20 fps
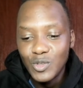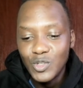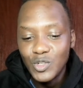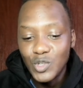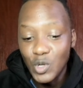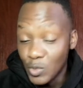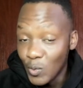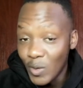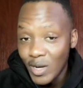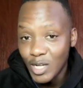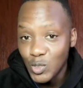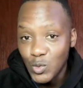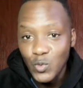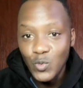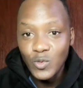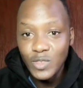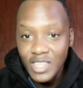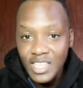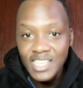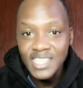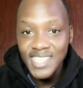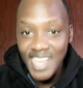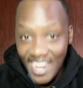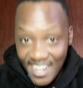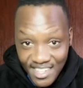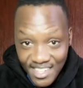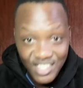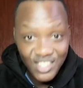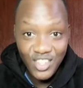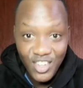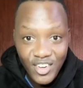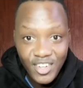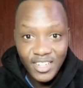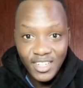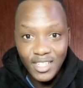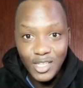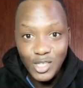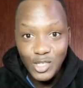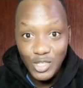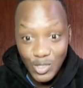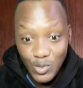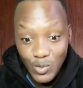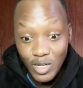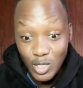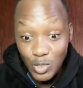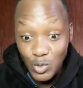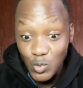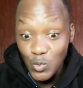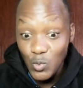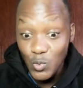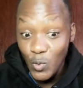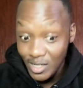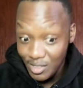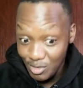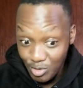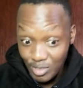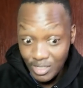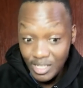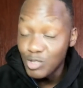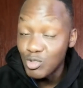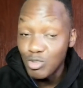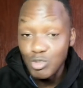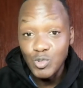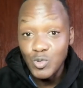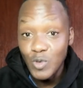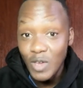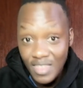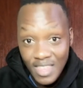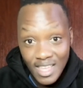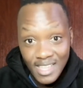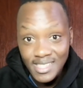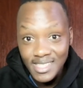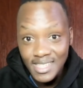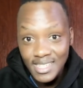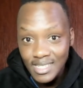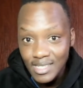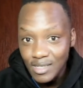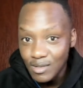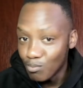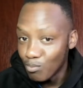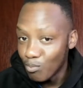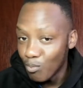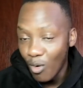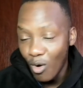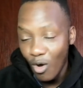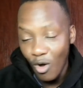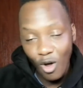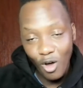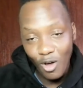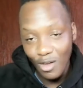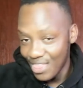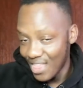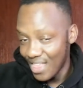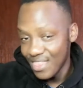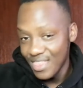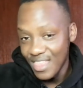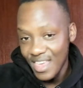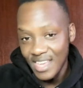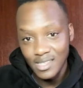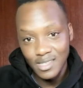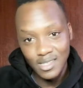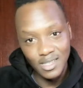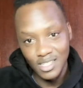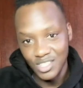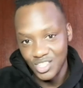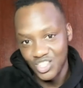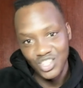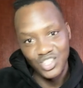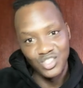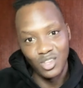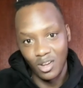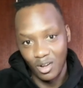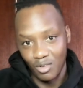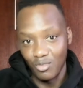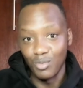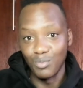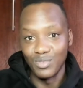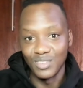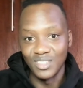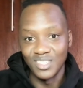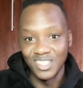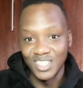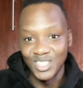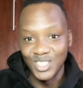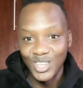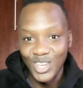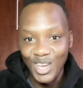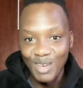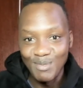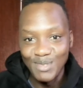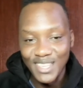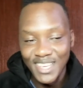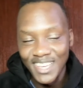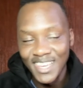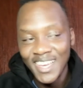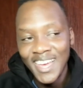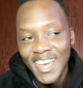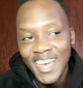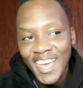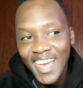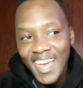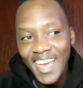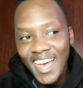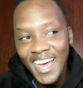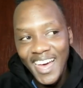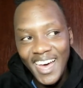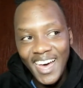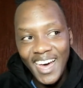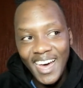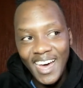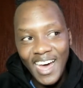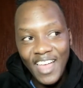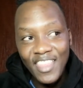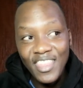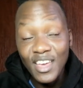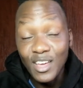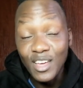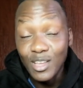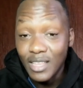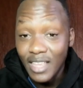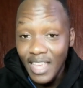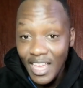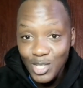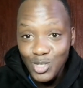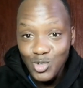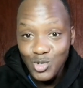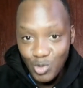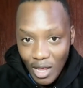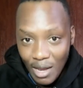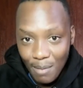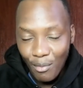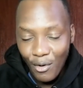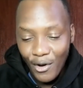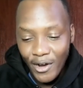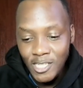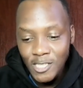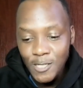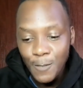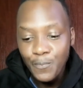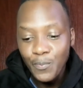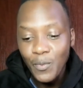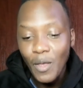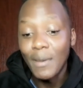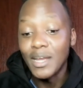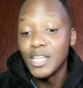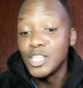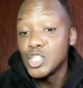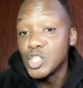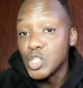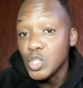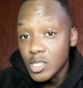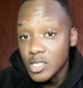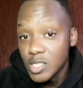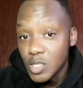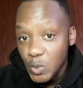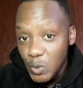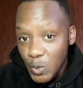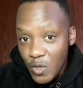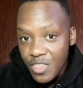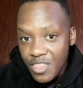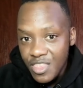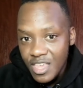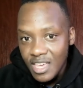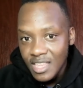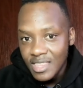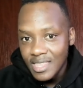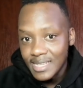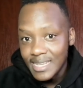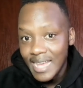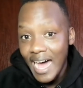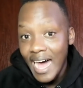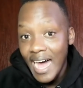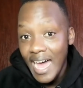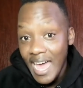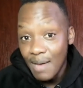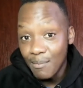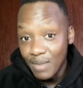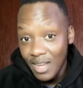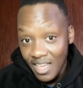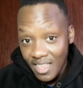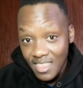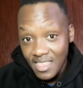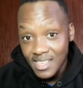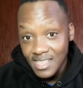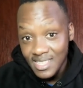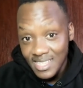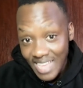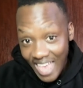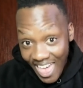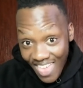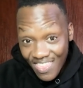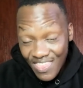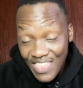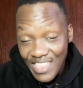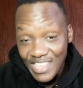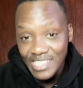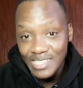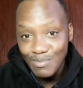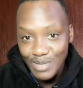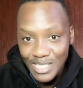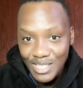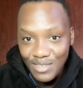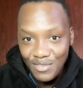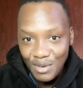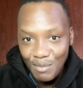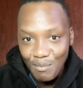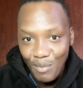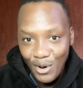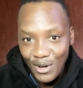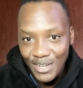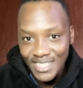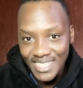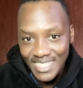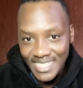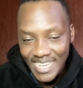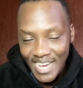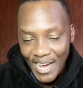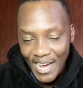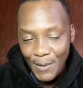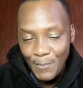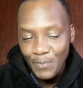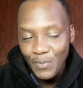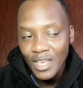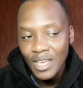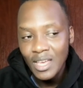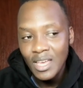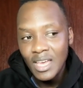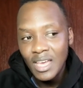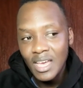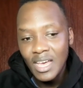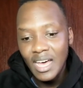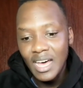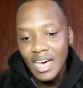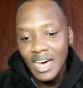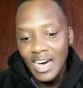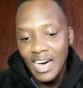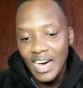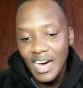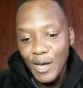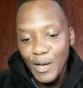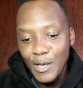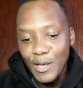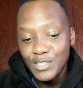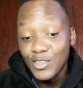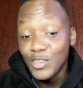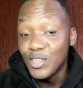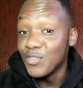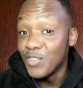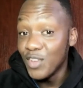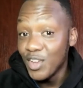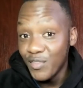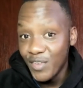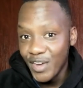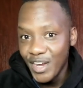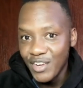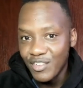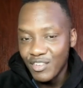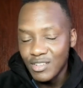don't want to do things unnecessarily. You just want to do what you need to do, and that's it. More than that, it's just none of your business. You know what I'm saying? I think it'll get to that point, but it's a good thing that I am like this at this specific point in time. So it's very, very